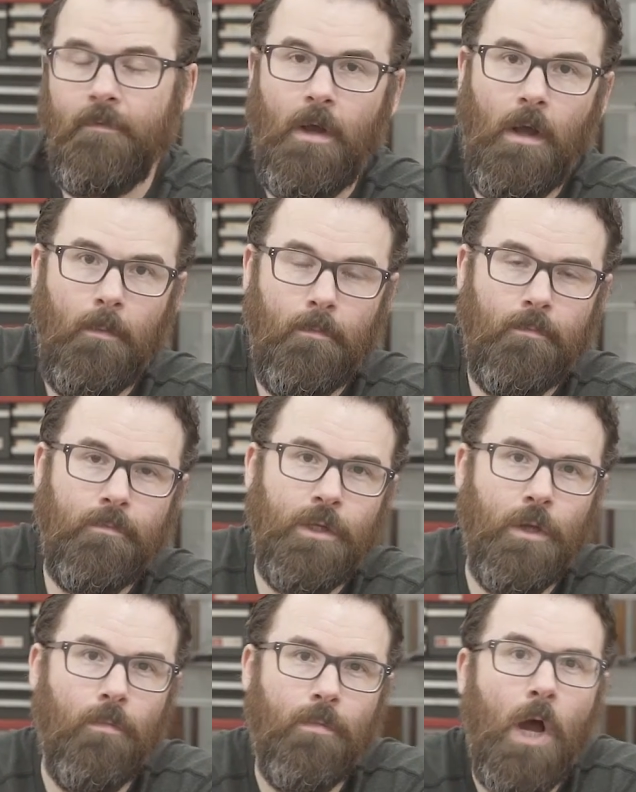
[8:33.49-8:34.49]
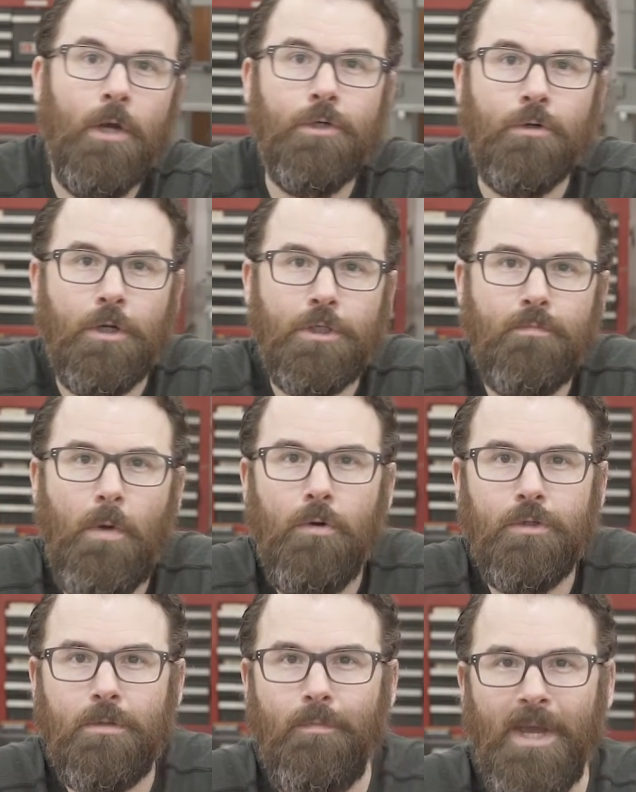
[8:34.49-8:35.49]

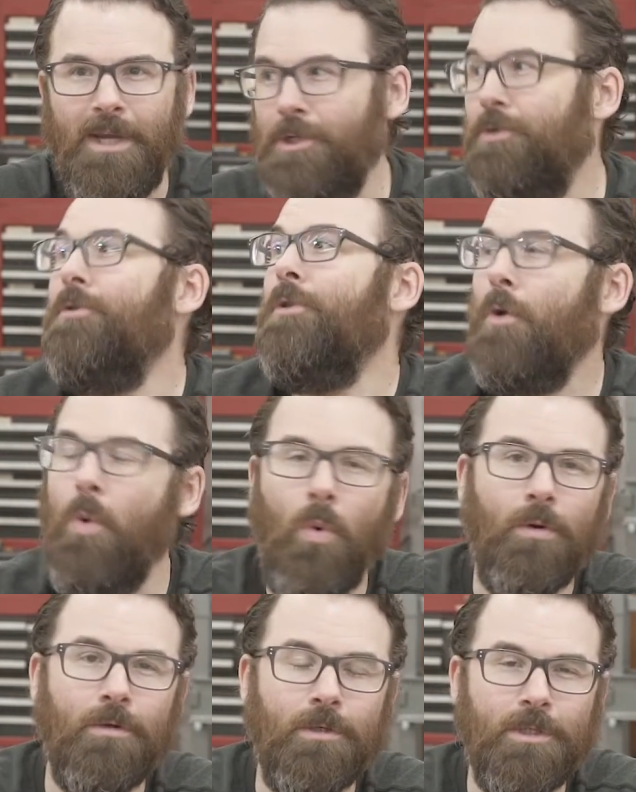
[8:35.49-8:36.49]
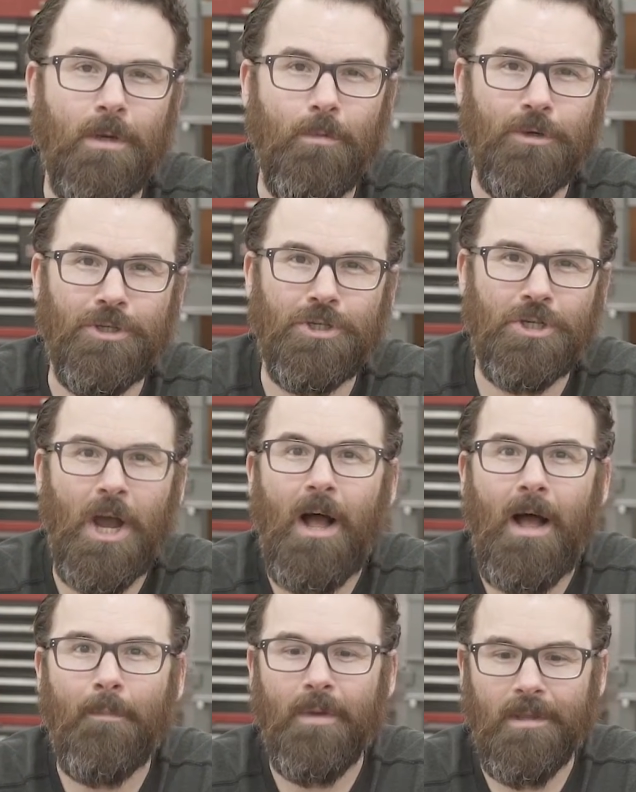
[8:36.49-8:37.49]
underexposed picture in the corner of someone's
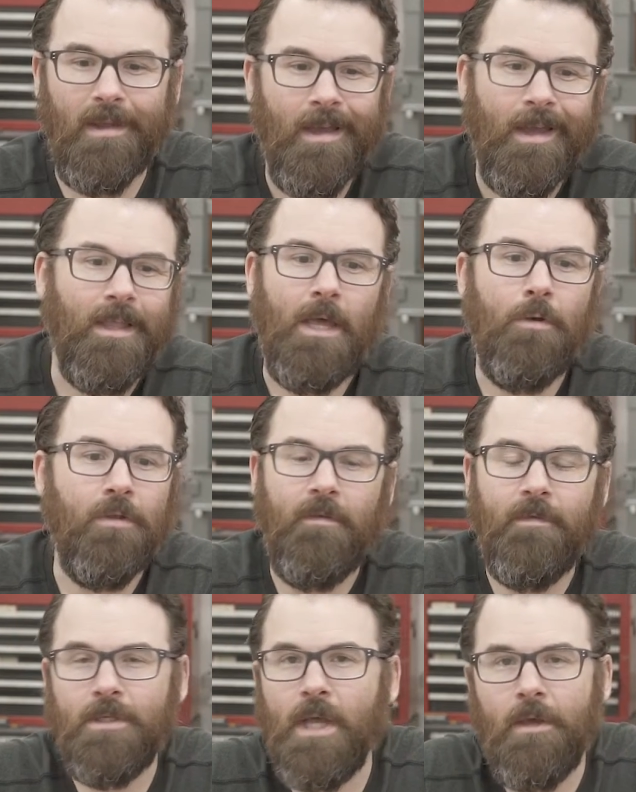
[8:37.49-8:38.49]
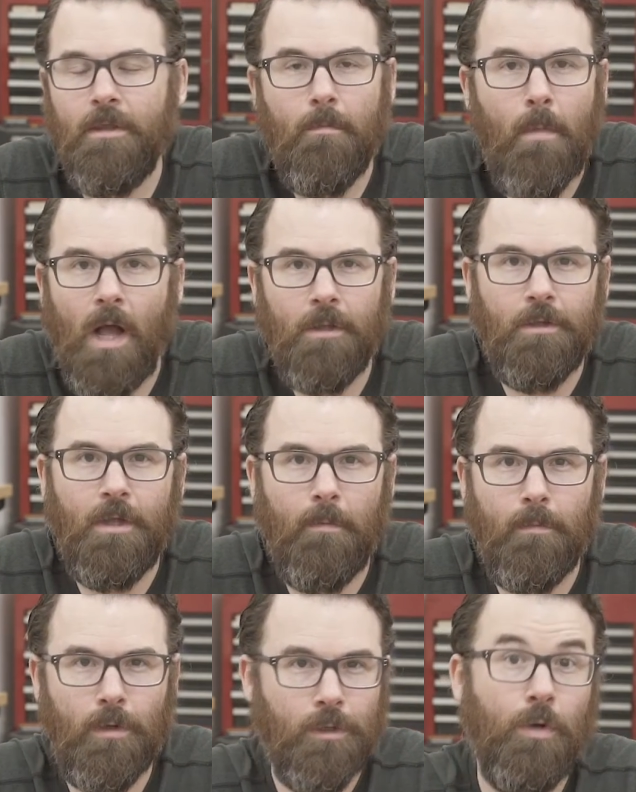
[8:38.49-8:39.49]
shop and they don't even tell you the model
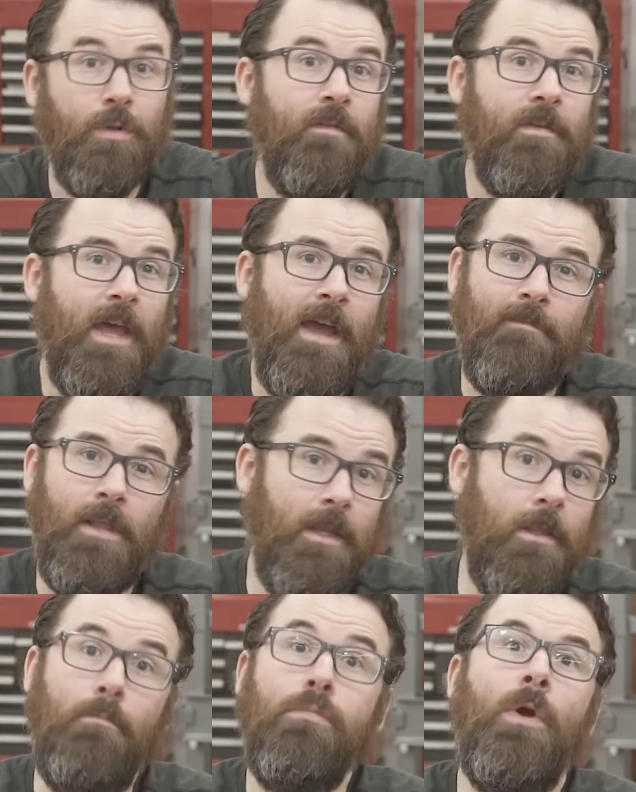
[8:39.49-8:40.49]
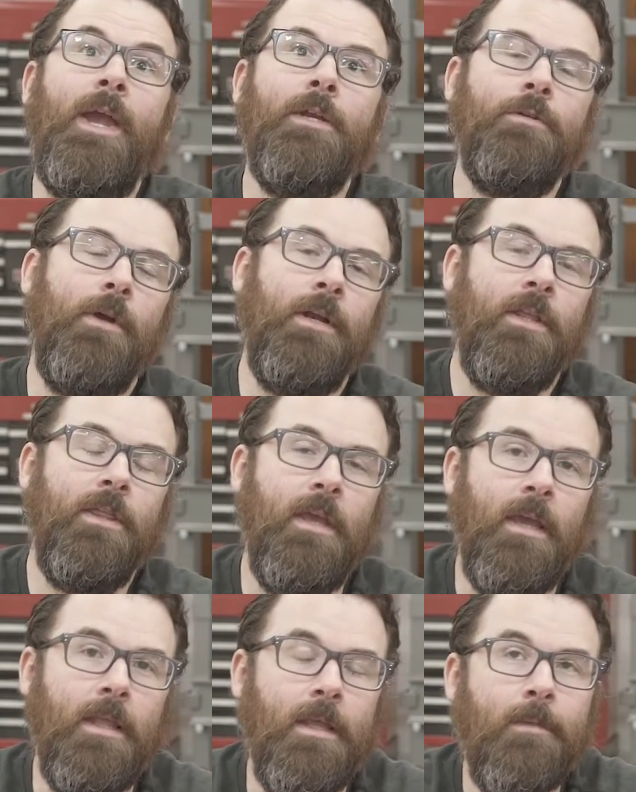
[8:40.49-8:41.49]
number, don't even have like the brand or
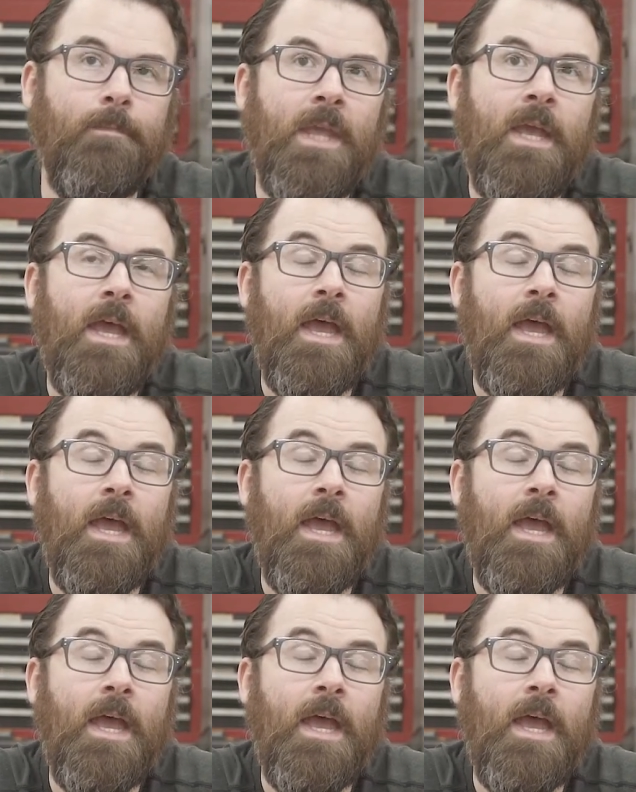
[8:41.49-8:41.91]
anything in it,